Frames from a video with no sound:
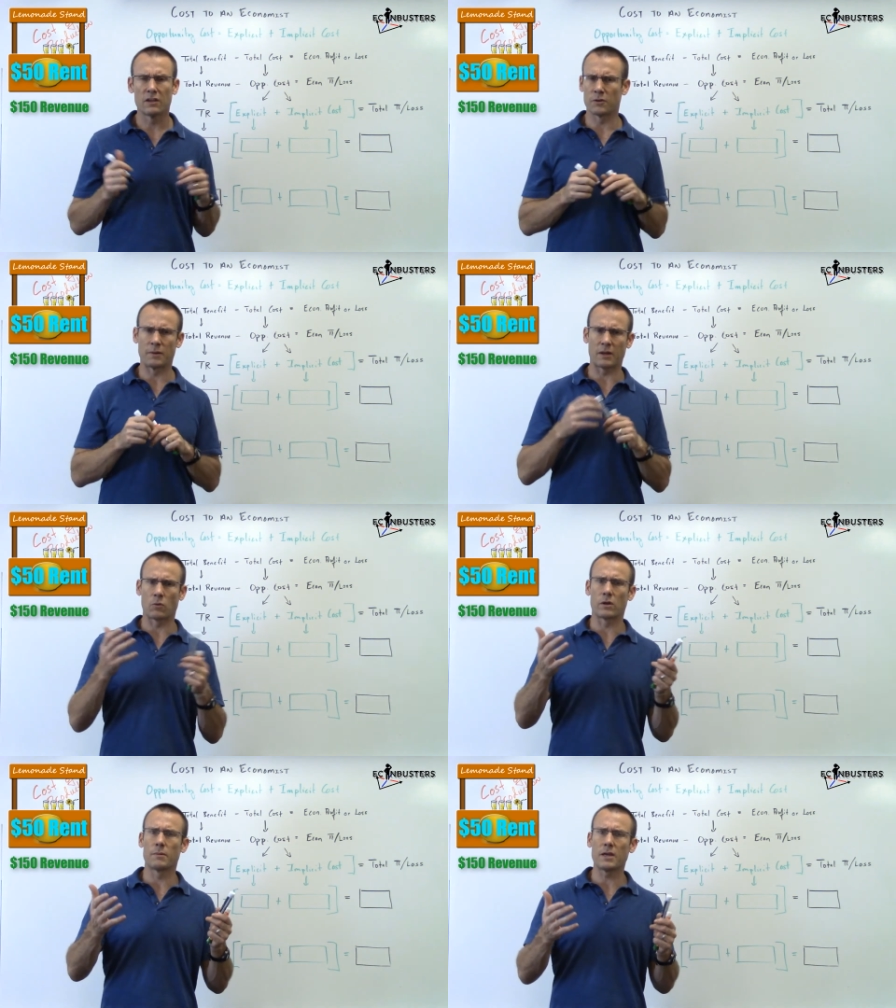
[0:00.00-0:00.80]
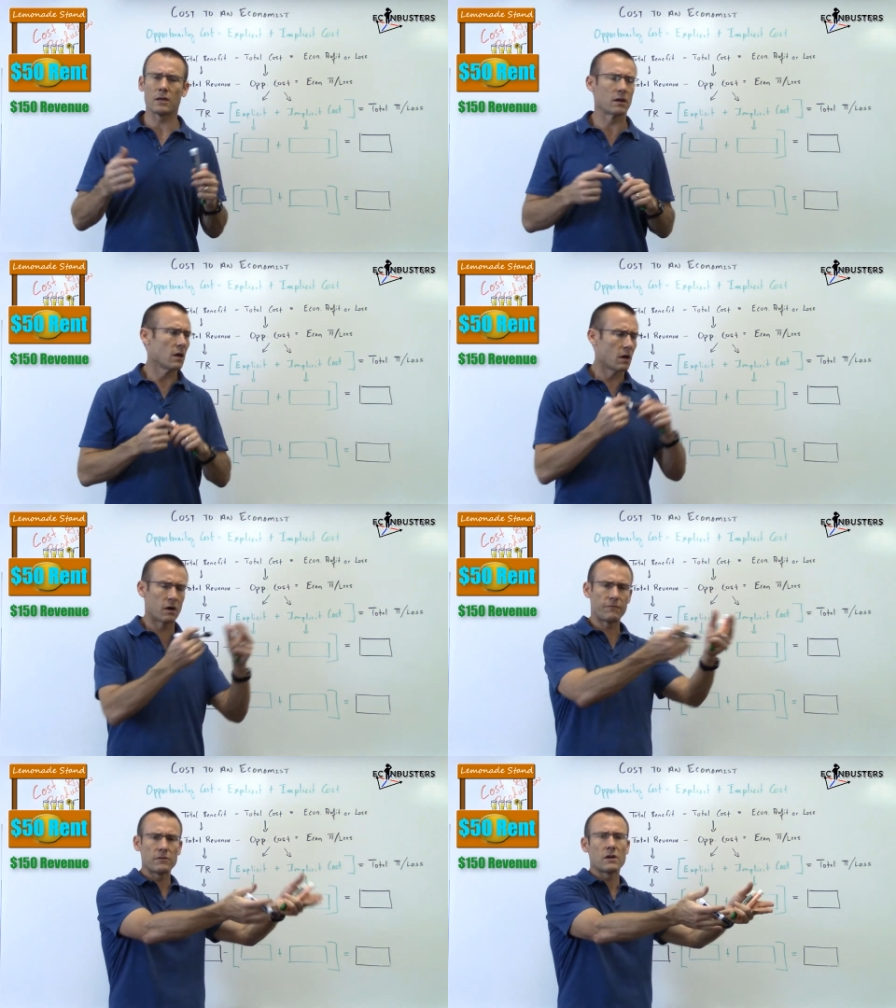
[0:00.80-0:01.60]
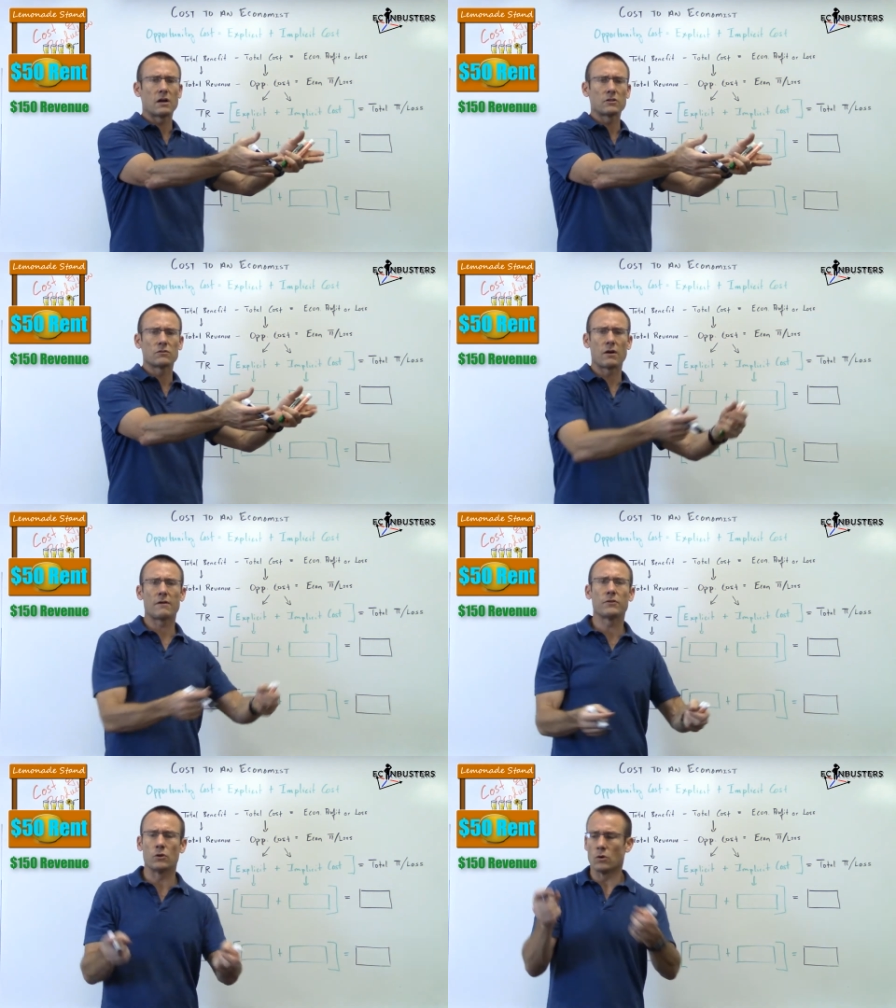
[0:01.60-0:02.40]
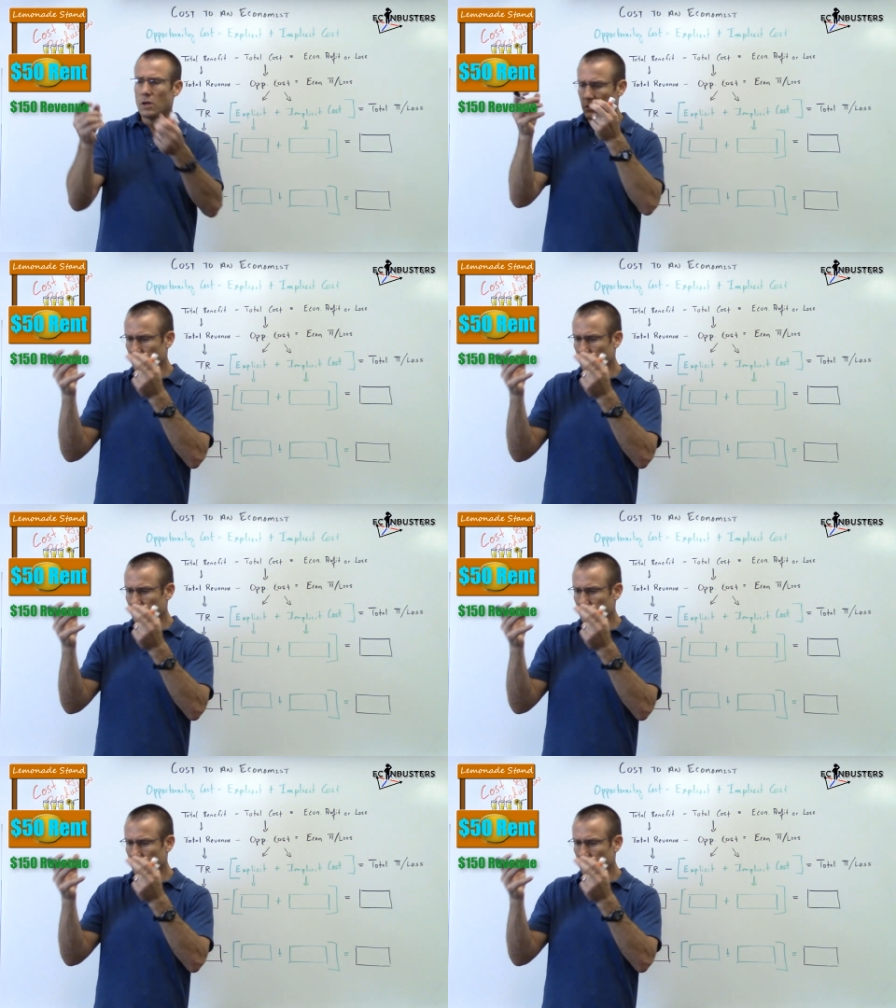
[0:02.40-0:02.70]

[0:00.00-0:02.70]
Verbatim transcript: You're gonna be like, what do you mean? $150 in revenue.